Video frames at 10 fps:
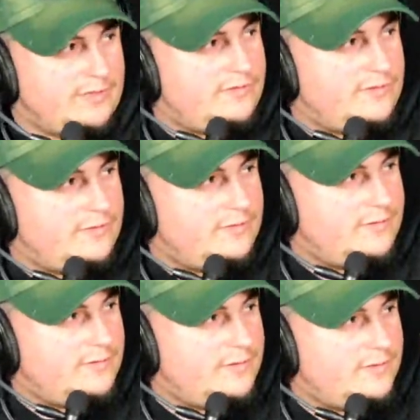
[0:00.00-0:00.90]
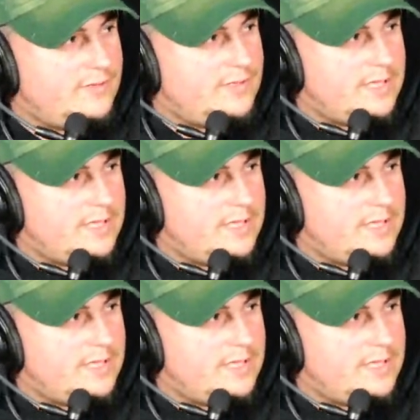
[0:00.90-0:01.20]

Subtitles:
What did she expect you to answer?